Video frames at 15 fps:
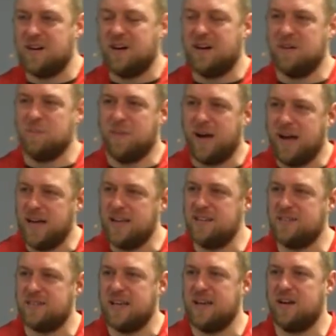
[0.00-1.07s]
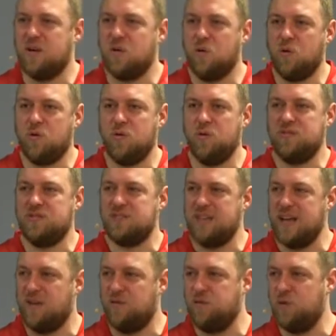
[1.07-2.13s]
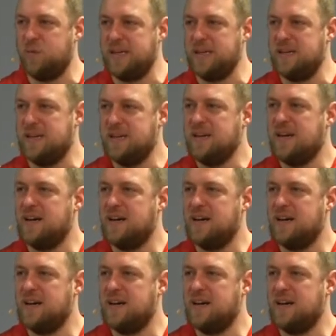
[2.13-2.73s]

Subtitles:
minds, that our whole self will be